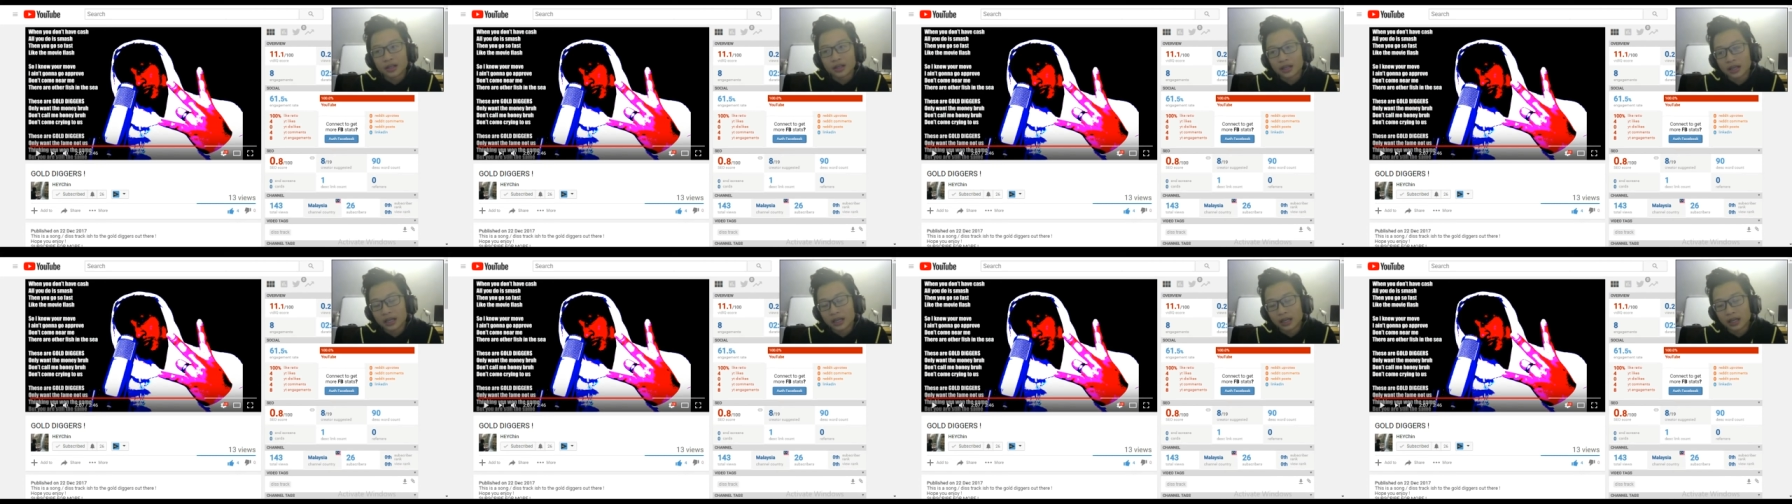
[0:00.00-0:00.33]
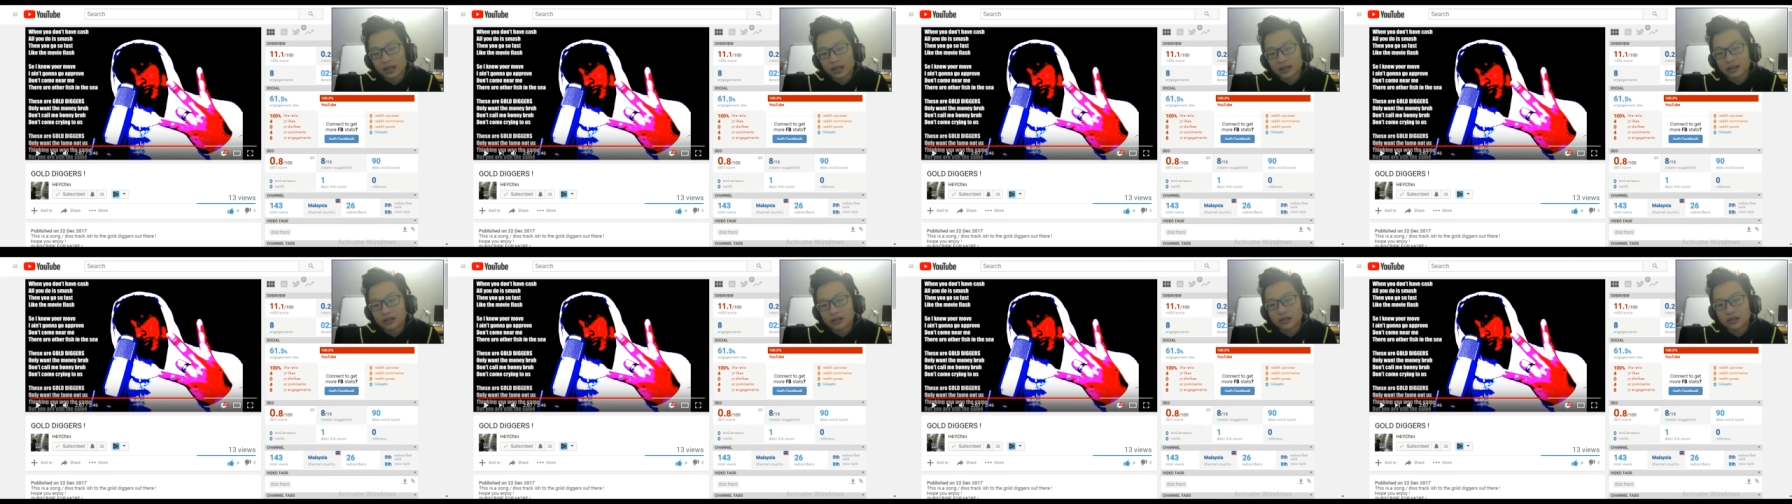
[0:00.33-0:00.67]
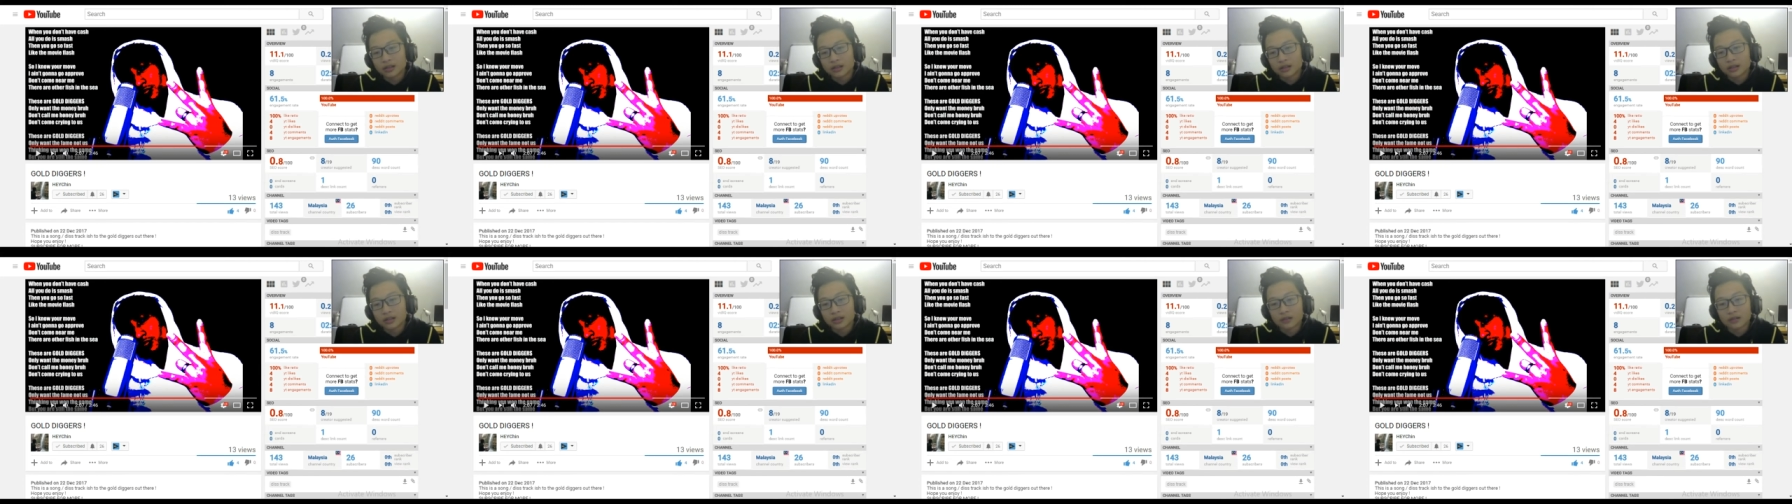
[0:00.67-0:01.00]

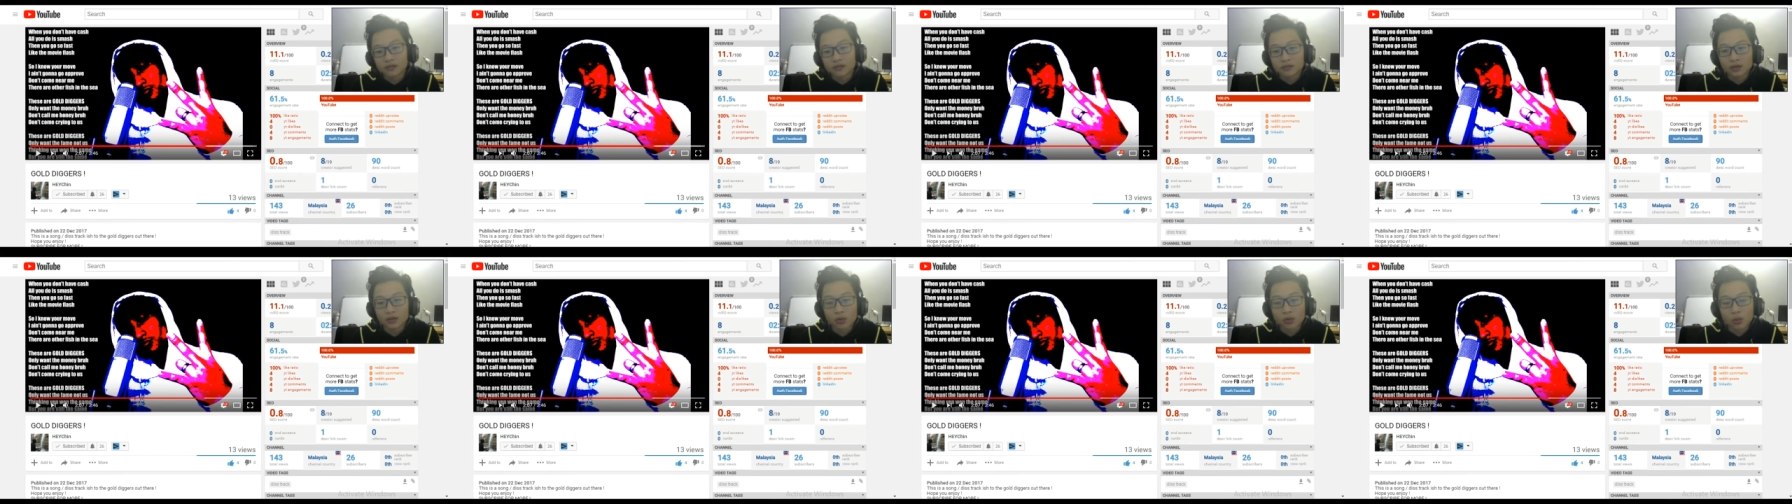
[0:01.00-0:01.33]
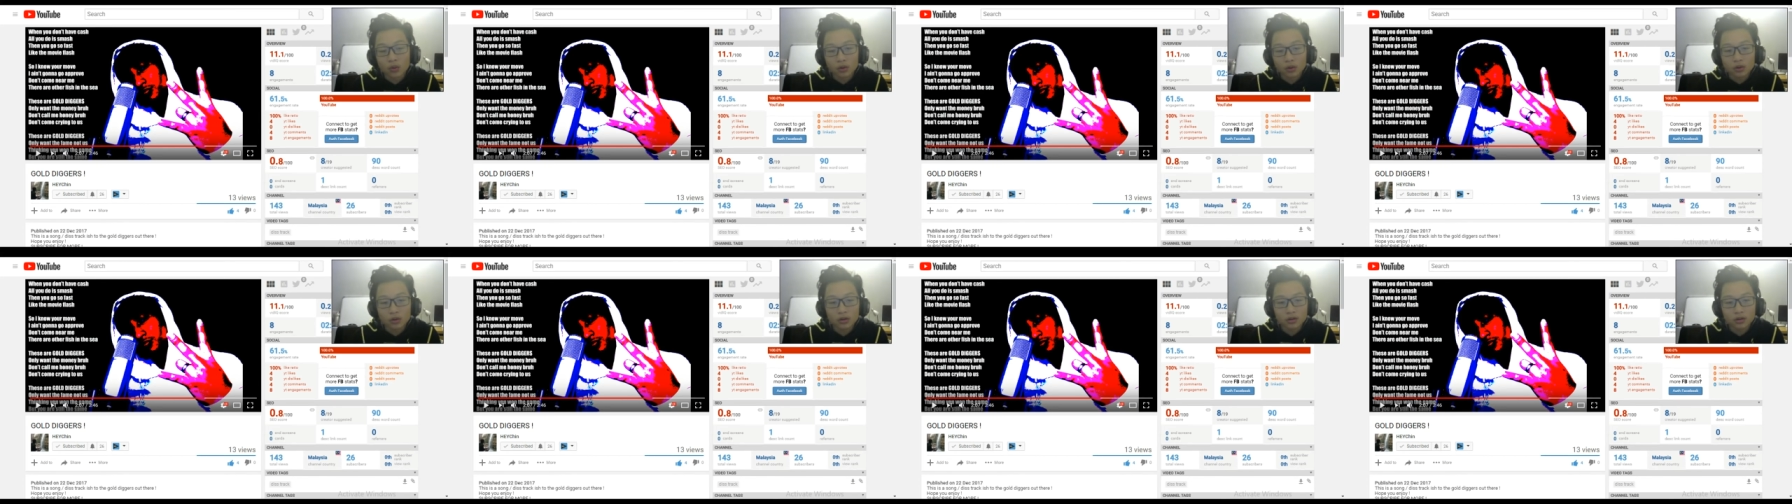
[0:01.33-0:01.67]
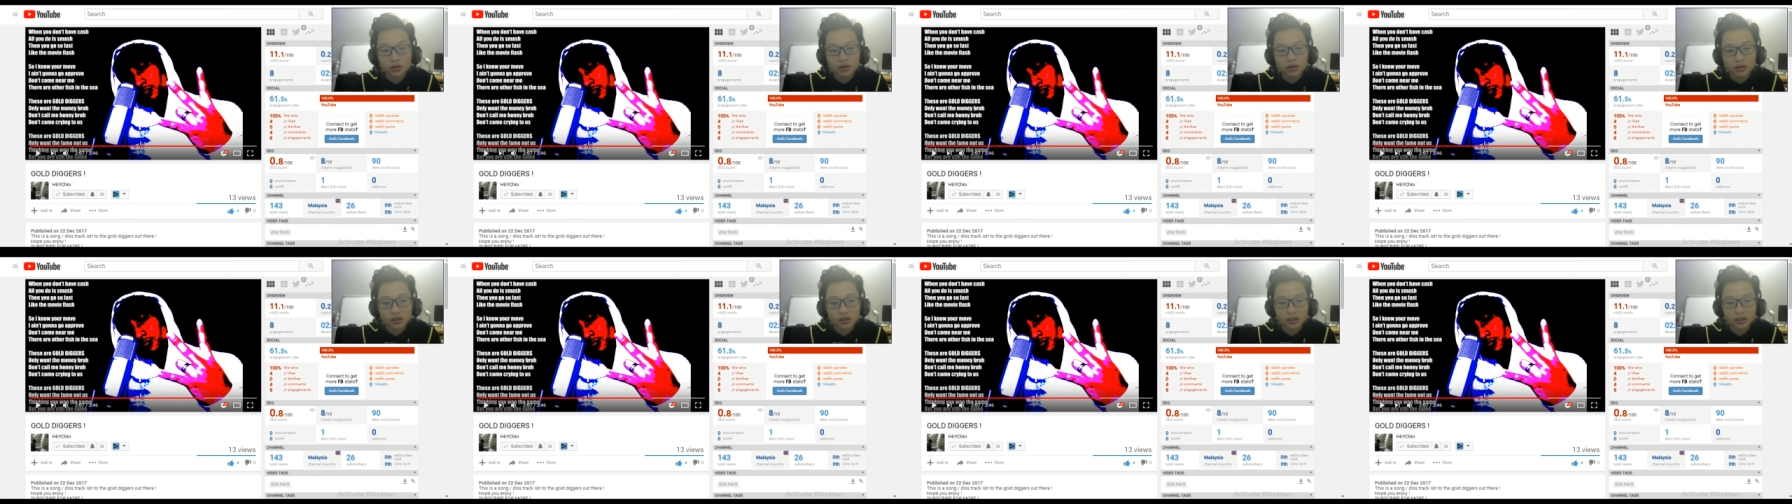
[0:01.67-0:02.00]
in the world,
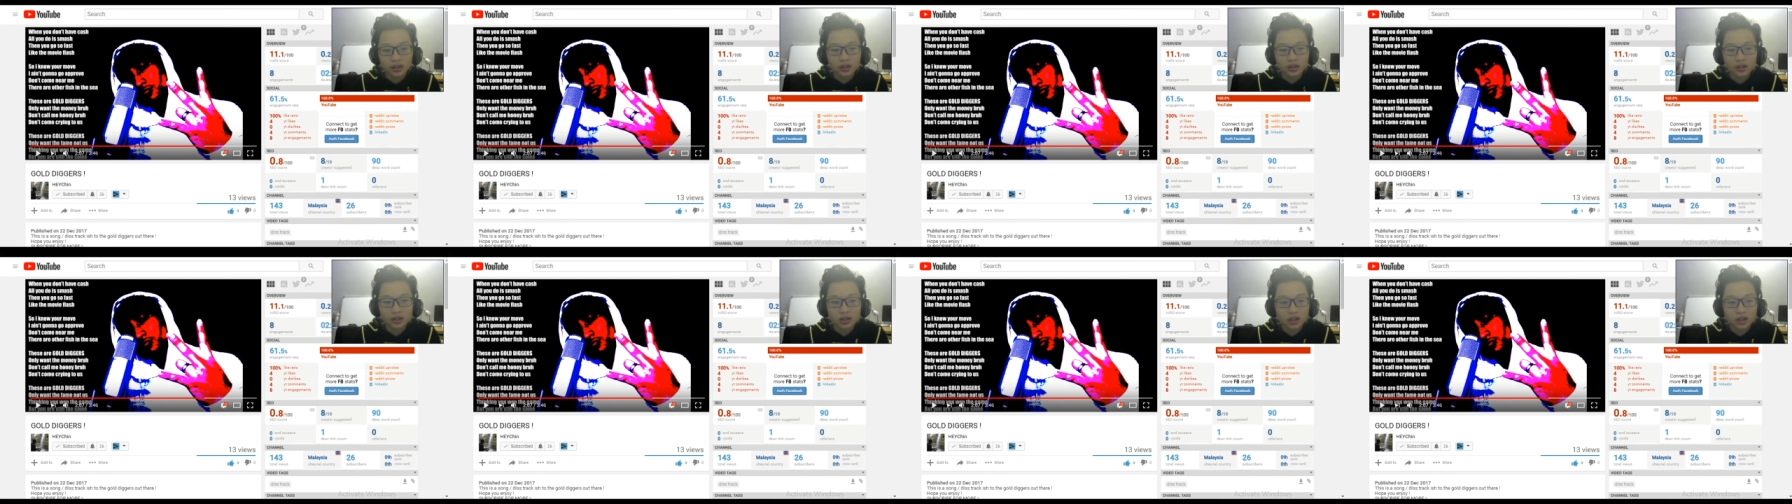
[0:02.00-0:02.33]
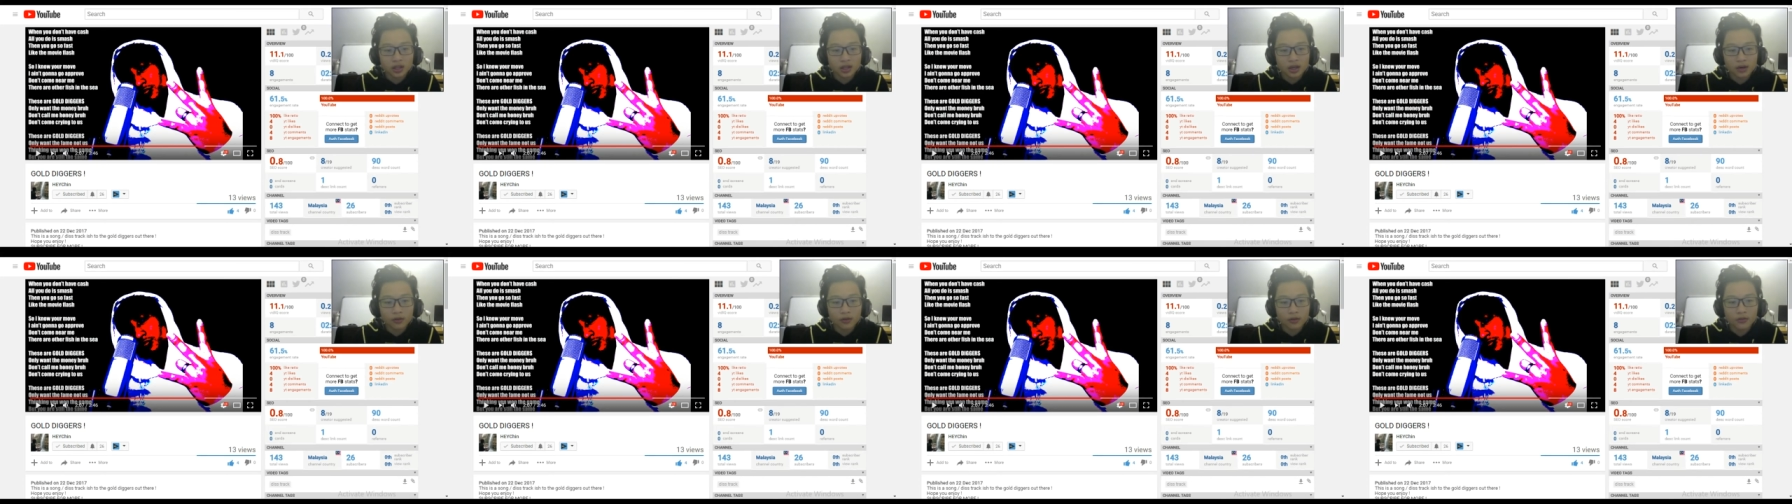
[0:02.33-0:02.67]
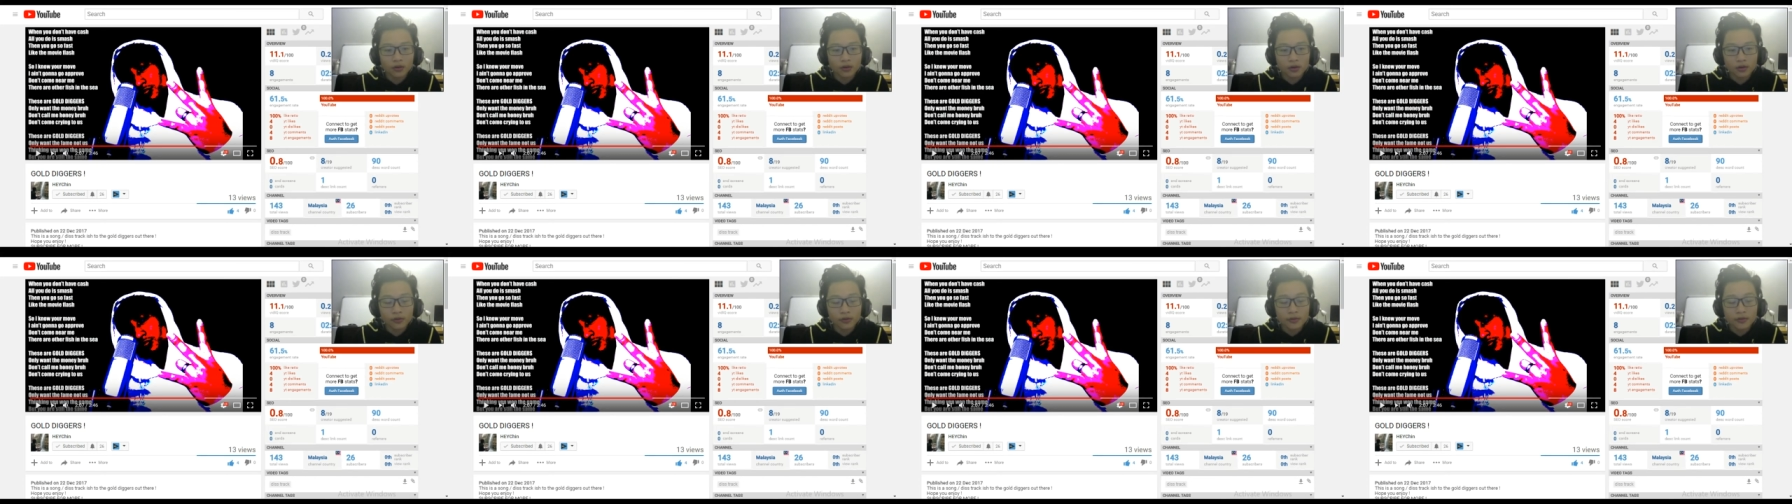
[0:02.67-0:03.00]
uh, if they are
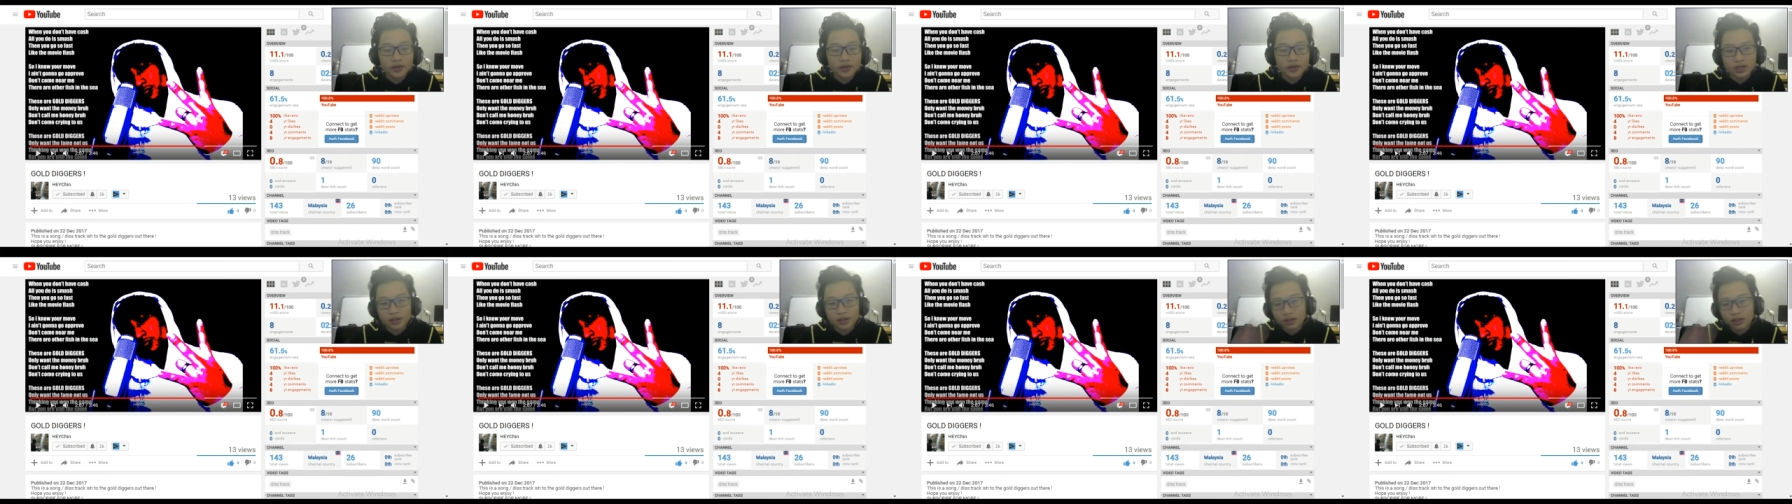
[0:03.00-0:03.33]
other fish in the